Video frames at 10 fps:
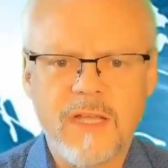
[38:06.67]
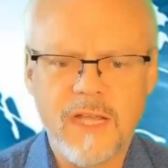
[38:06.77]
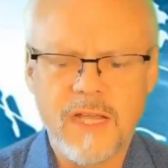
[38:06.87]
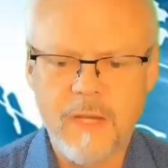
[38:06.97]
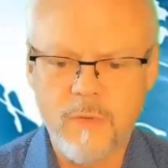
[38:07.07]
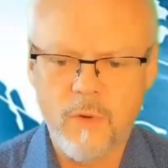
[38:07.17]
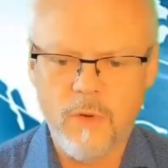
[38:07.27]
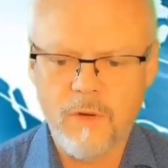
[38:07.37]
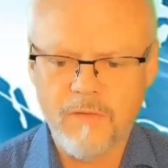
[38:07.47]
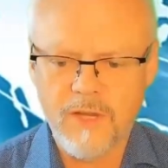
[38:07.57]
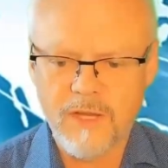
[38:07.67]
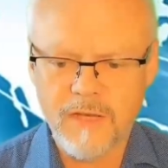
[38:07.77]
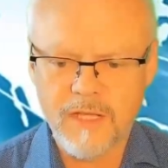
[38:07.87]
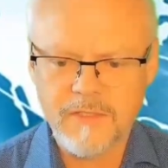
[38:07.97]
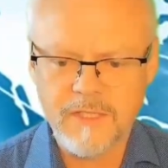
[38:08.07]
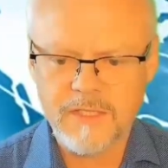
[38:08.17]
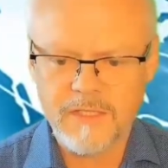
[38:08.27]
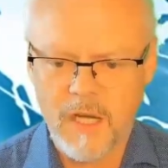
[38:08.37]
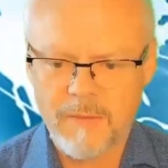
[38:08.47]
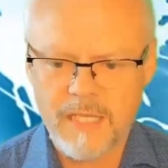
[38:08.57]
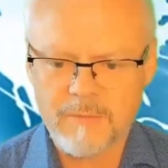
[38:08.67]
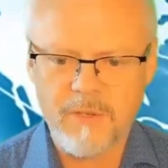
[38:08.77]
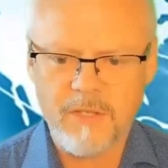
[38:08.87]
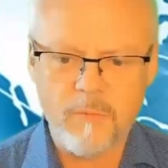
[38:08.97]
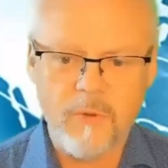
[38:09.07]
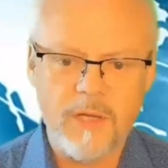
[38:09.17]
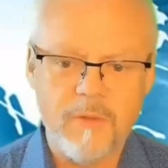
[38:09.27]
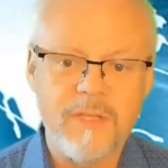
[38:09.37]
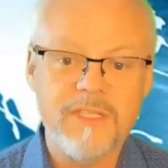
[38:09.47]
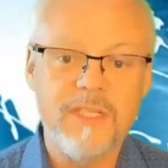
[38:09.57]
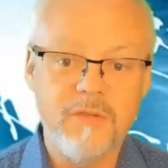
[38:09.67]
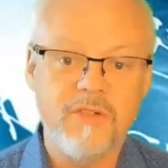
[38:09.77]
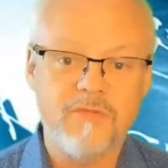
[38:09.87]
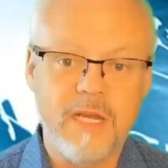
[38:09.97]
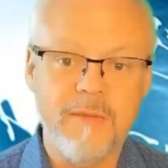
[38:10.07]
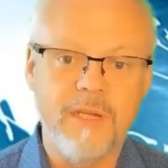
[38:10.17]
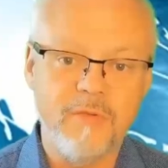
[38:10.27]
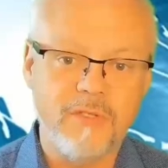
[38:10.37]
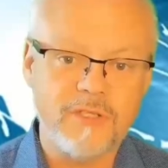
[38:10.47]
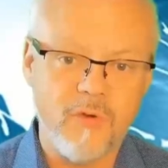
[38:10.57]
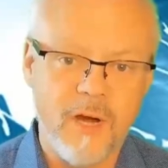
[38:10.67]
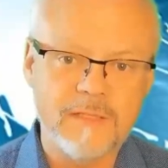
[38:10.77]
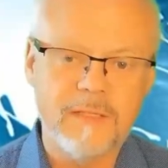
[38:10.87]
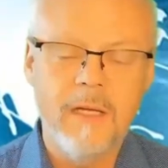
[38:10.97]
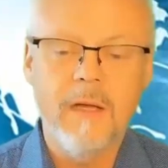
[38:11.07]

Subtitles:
and Lebanon, where failed efforts to disarm Hezbollah combined with continued Israeli military strikes